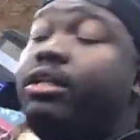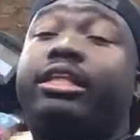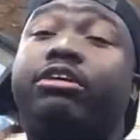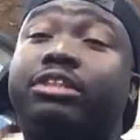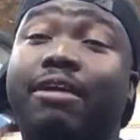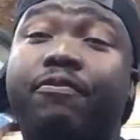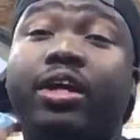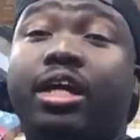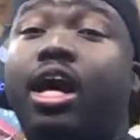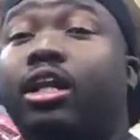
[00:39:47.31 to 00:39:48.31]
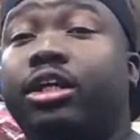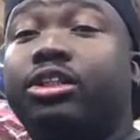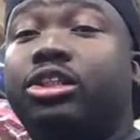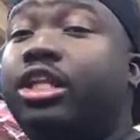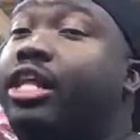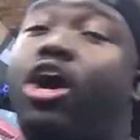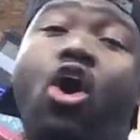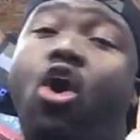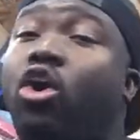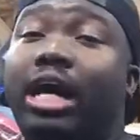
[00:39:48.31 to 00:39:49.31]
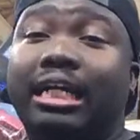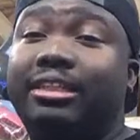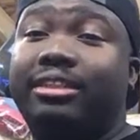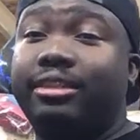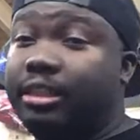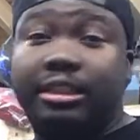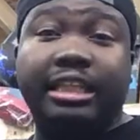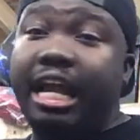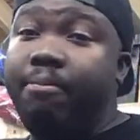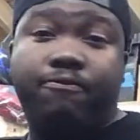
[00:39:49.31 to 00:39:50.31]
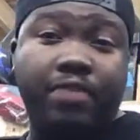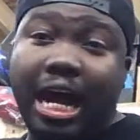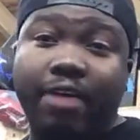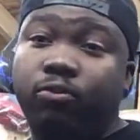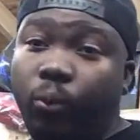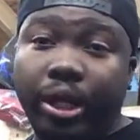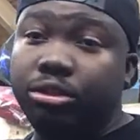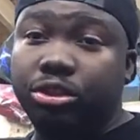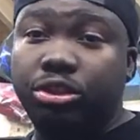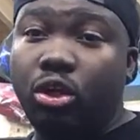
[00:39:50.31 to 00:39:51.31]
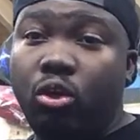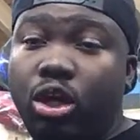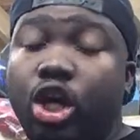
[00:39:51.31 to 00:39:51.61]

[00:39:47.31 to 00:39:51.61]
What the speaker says: They're different colors. They all got the same 5 wheels or so.